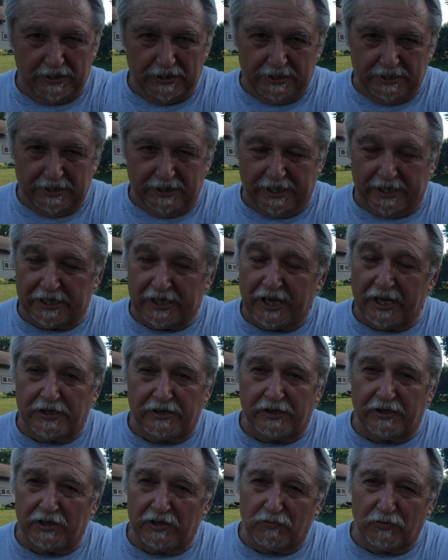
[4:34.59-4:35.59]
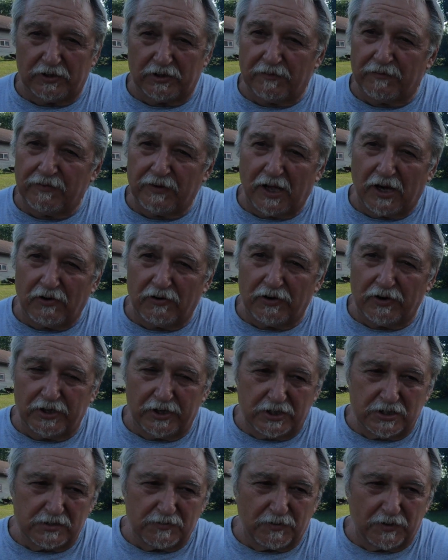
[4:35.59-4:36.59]
I can't tell you what the flower
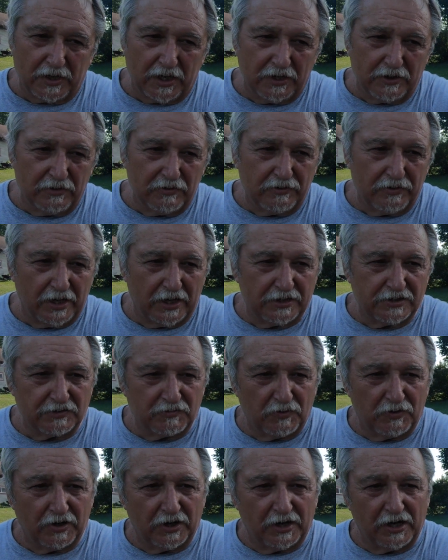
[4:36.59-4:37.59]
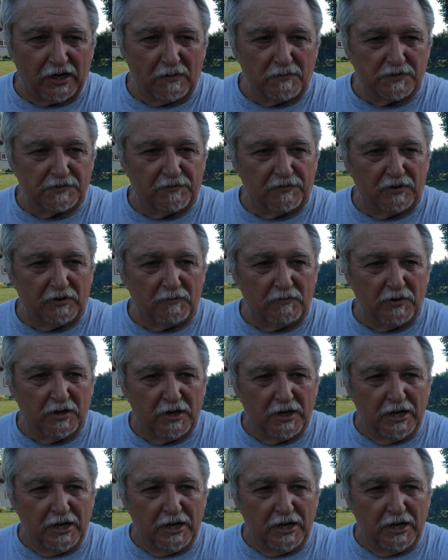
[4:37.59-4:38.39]
is, but I know that's where it comes from.